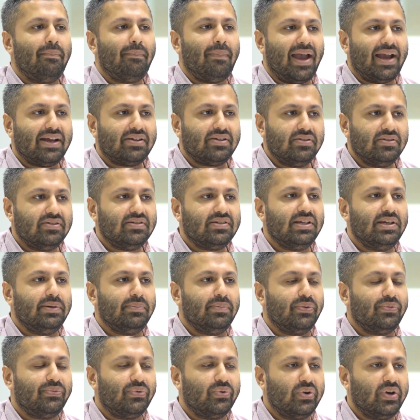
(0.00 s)
Maxon
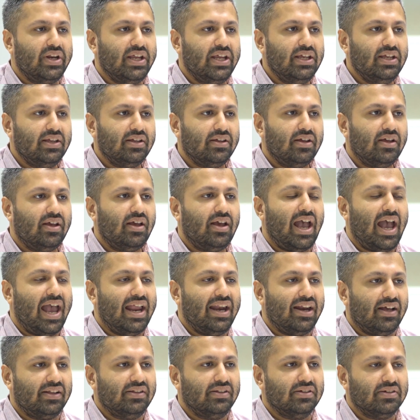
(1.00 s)
Cinema 4D,
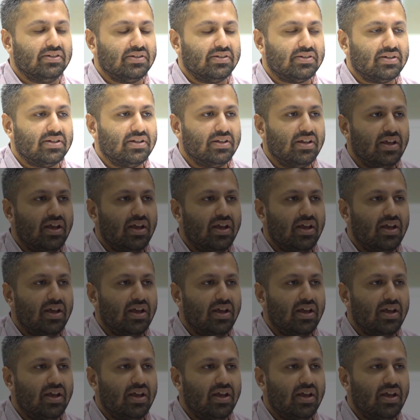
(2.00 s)
and others.